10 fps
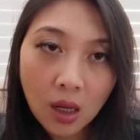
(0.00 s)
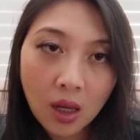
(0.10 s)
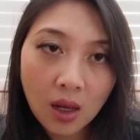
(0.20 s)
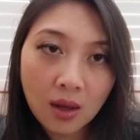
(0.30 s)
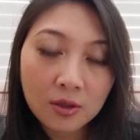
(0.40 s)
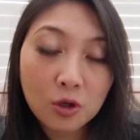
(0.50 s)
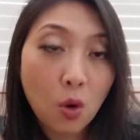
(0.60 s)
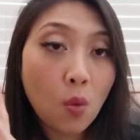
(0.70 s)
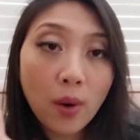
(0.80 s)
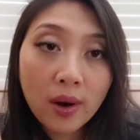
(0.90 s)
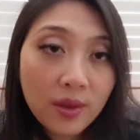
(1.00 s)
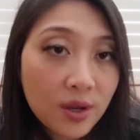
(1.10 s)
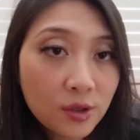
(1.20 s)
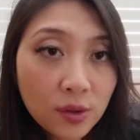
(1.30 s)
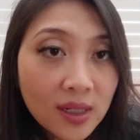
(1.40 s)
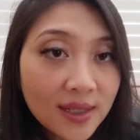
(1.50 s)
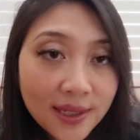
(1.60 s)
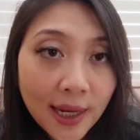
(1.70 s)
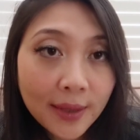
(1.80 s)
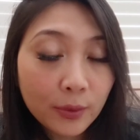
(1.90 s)
Uh, don't wear this on a
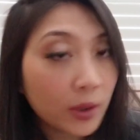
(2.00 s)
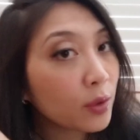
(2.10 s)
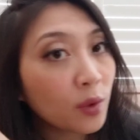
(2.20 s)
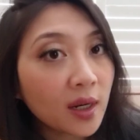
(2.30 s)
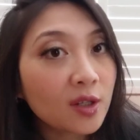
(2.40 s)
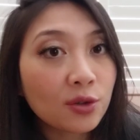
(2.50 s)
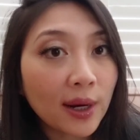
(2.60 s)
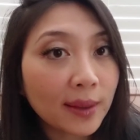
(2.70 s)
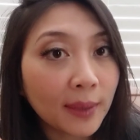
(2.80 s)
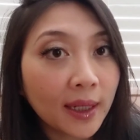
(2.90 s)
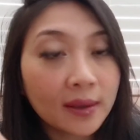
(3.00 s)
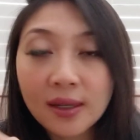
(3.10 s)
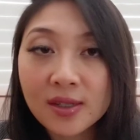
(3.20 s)
date where you want to attract men.